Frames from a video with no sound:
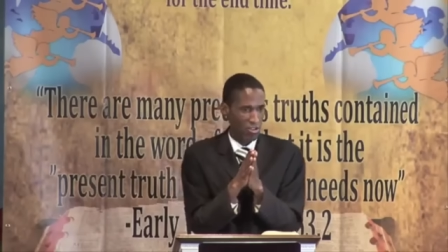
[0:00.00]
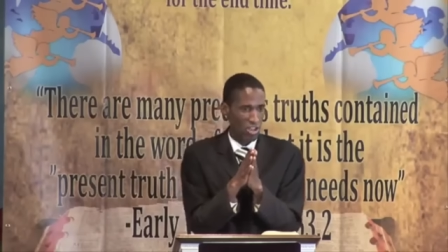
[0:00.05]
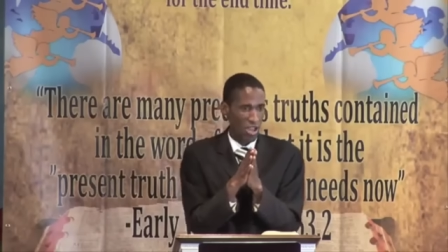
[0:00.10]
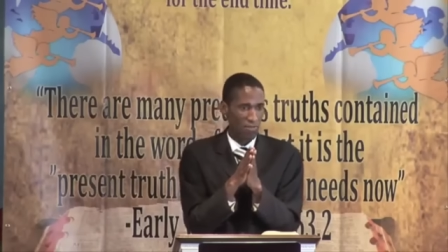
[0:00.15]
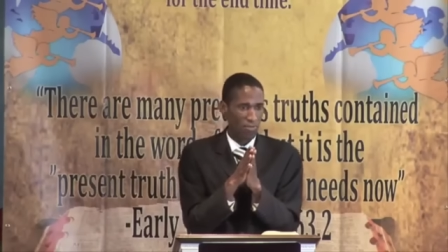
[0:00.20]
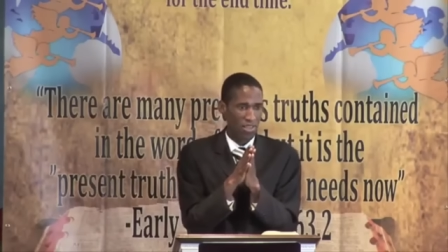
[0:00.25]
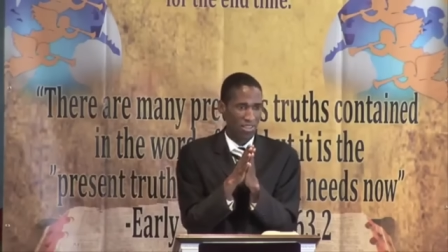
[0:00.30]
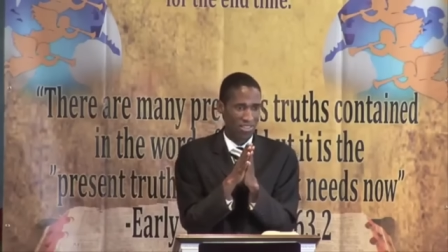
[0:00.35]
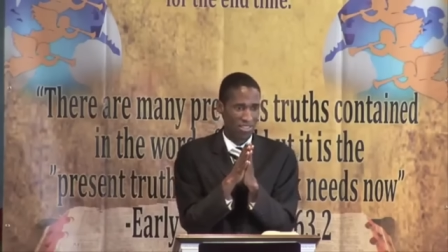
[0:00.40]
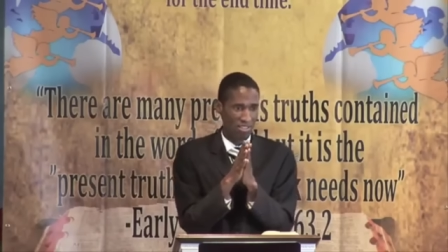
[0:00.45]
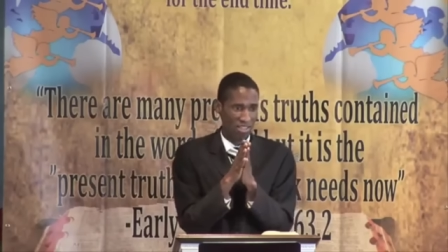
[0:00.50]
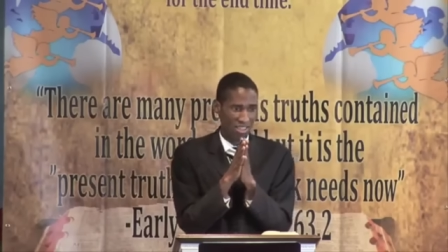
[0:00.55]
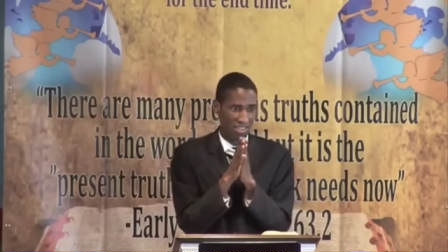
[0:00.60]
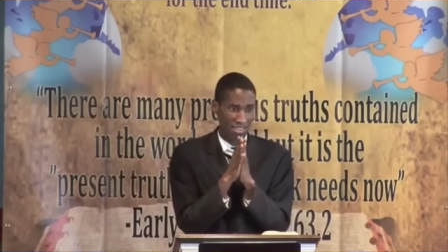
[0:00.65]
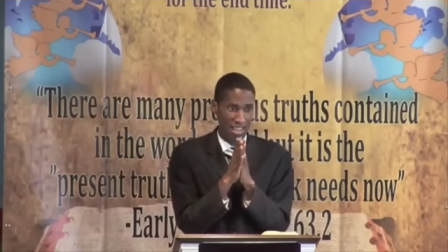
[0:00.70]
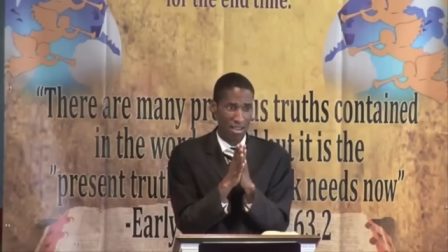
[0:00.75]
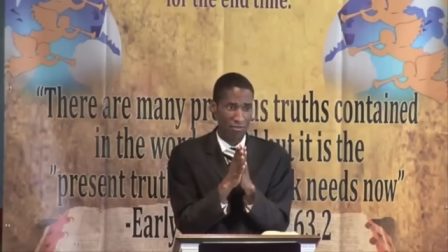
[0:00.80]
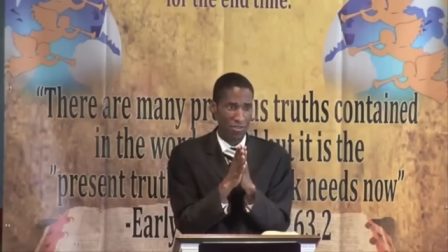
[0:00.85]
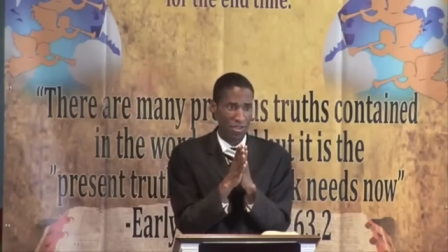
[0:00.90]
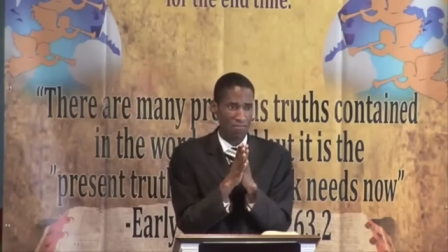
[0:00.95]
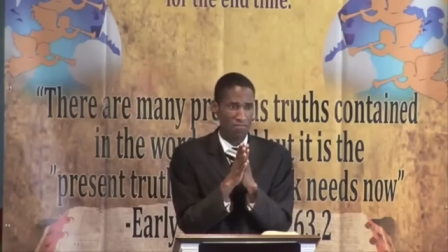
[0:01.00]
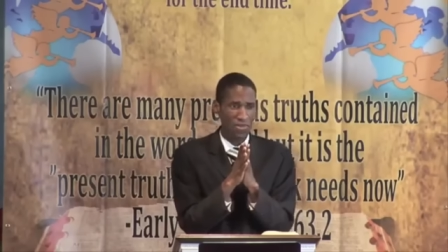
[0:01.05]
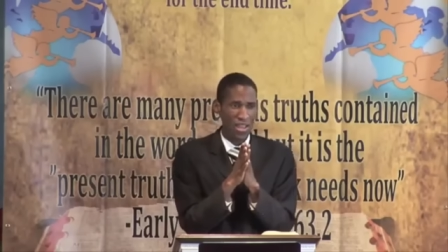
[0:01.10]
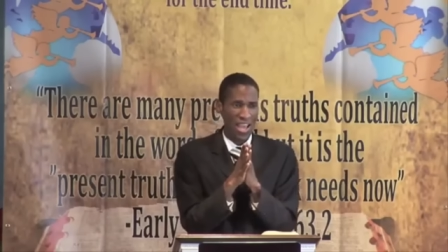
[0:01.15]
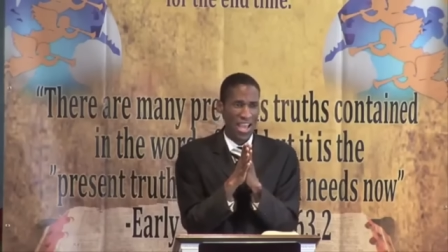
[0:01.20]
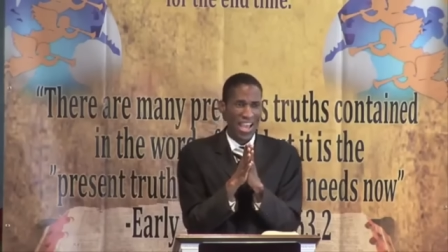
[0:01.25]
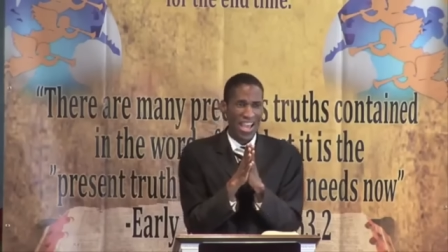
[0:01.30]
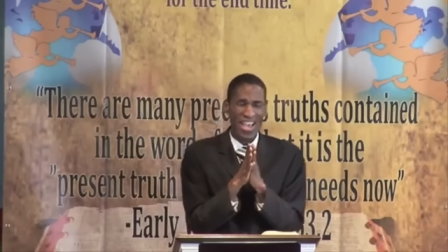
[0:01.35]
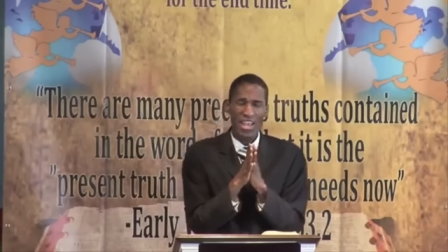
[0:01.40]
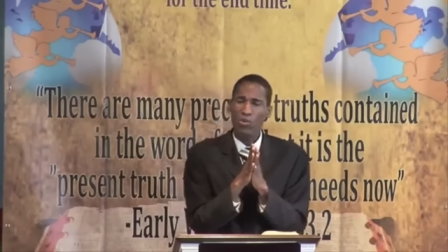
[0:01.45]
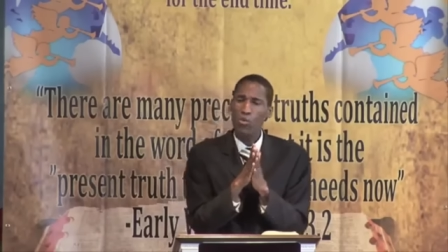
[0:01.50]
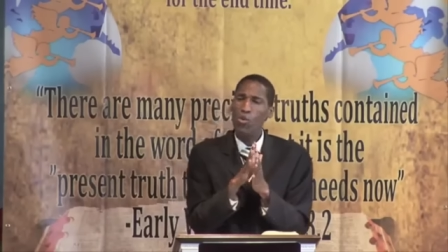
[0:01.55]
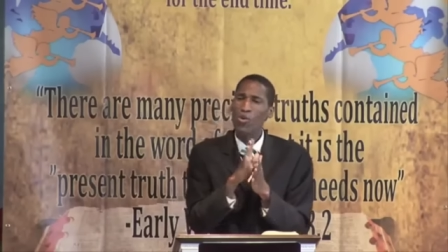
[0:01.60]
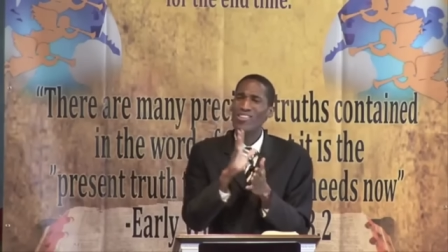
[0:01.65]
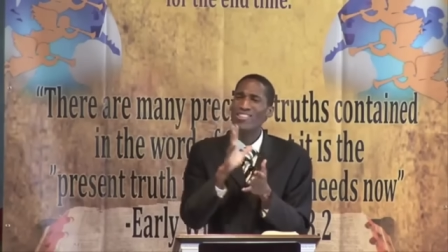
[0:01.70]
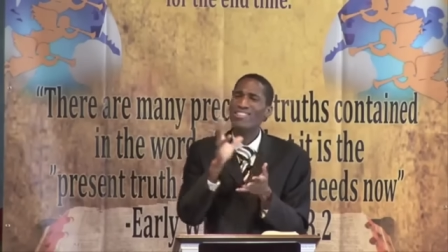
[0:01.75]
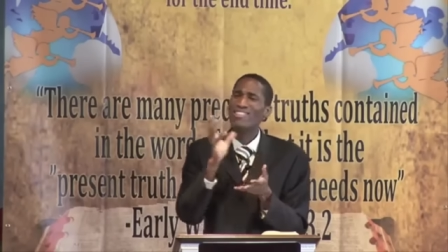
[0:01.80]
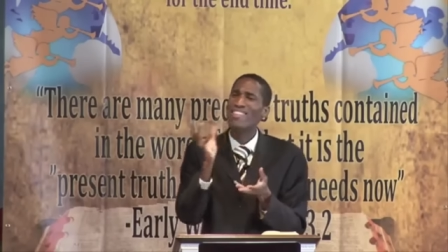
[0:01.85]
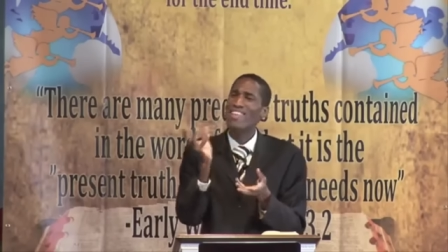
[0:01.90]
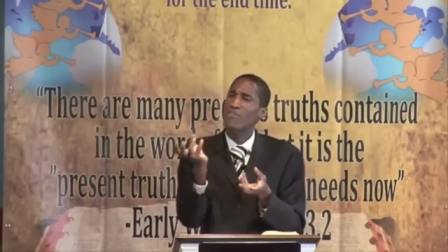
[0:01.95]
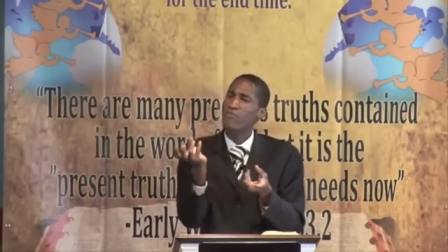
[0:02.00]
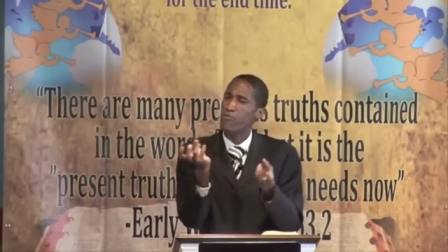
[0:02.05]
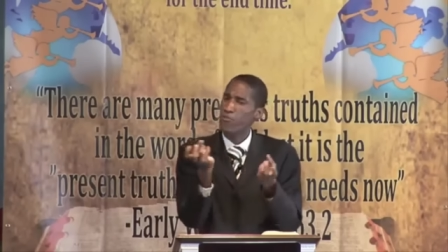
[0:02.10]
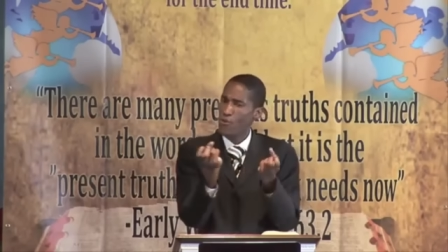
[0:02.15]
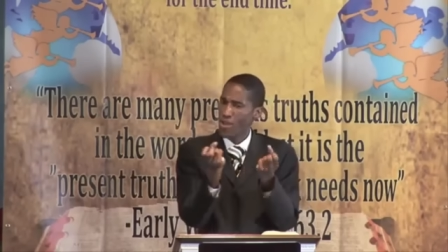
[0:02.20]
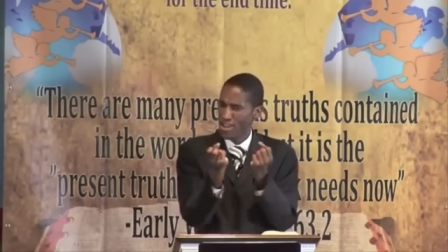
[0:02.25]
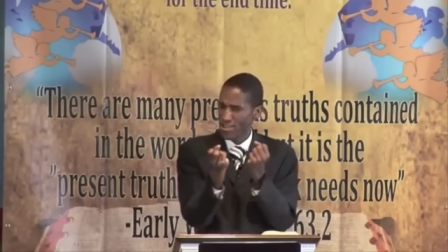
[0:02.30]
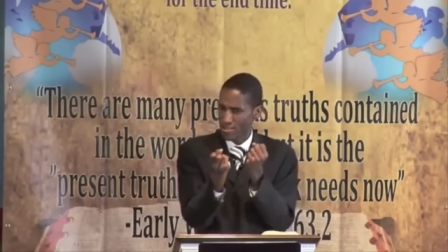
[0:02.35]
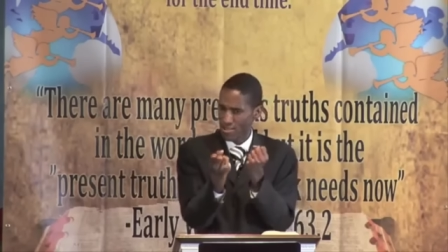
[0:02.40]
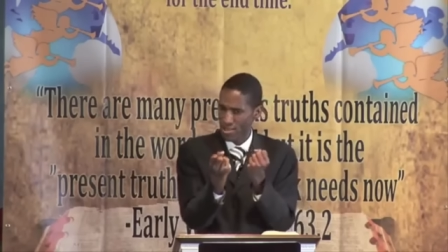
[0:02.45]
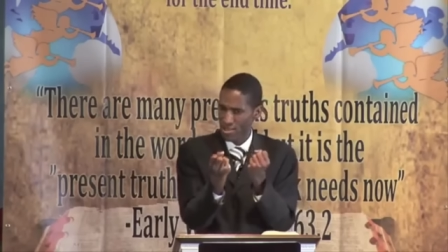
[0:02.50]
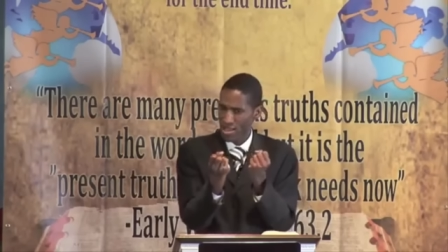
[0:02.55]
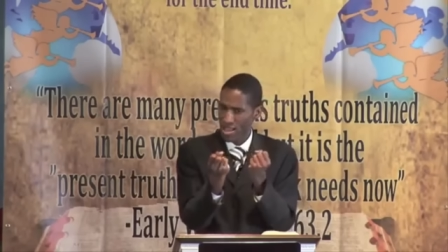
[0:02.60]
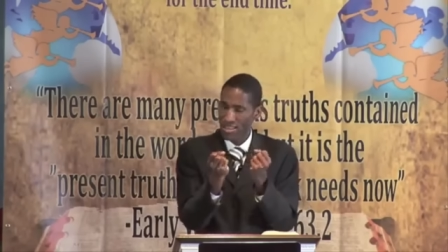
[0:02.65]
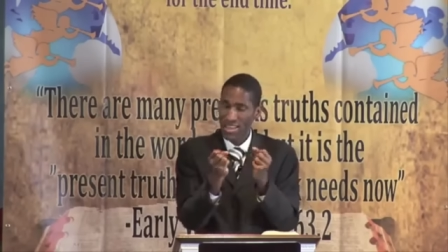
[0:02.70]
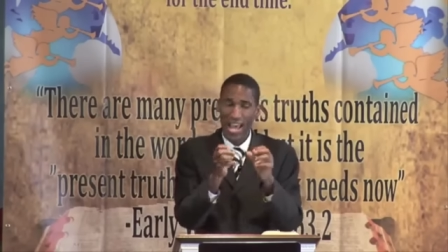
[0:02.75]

chapter 7, it was different.